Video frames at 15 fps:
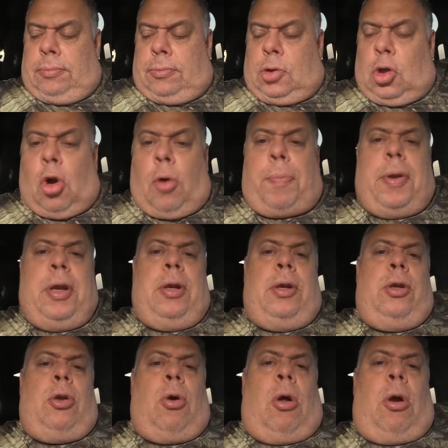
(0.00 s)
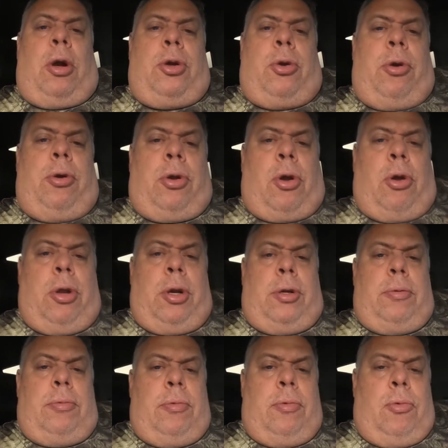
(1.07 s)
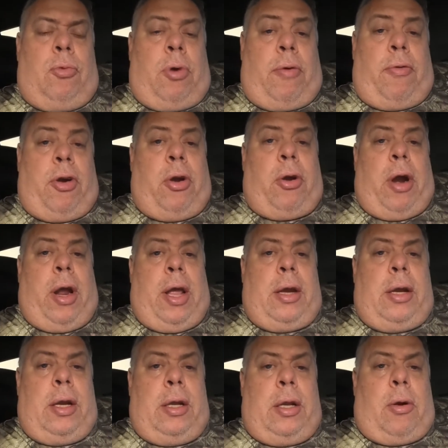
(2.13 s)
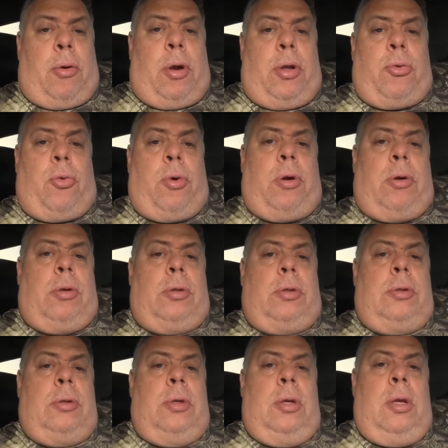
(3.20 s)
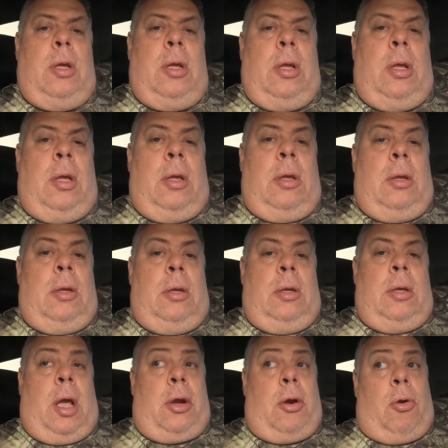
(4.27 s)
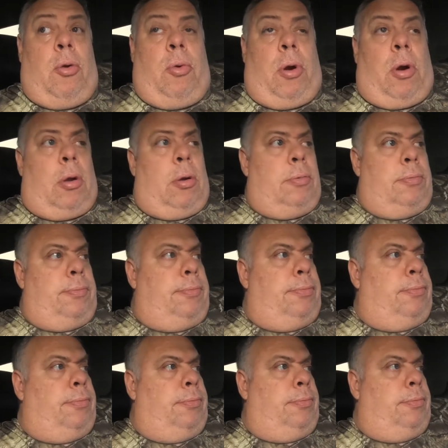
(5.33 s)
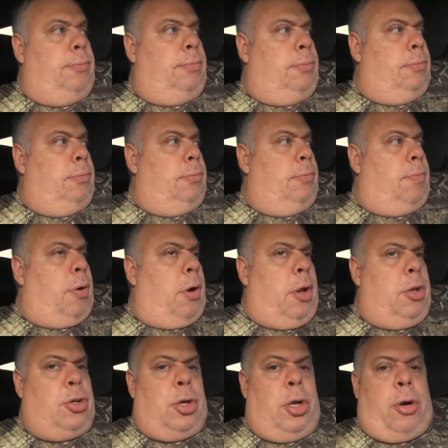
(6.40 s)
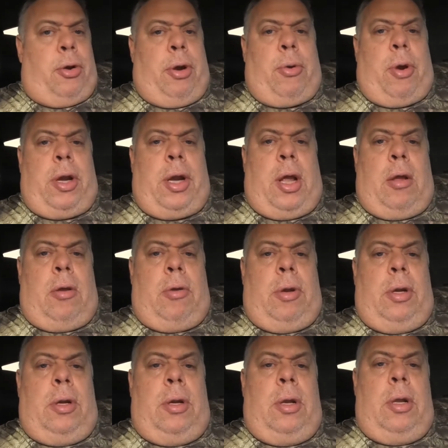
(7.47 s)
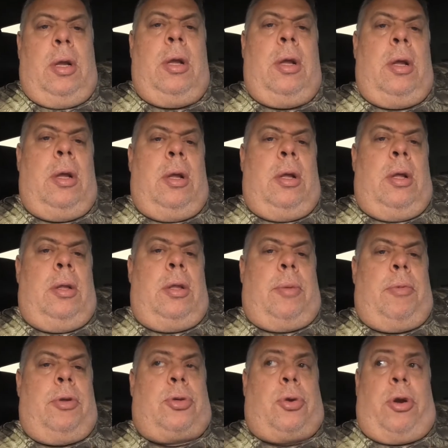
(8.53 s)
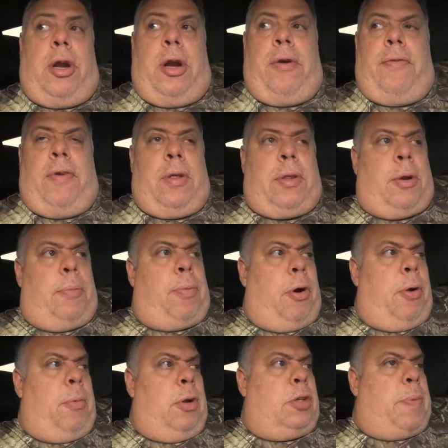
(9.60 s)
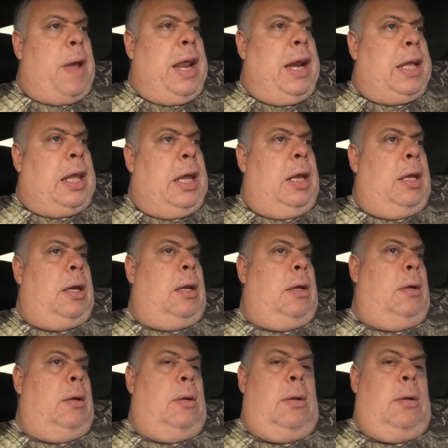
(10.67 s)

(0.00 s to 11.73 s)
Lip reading: Hoping you all are doing good wherever you're at around the world. I know we're all pretty jittery right now, and the majority of us are pretty much panicking and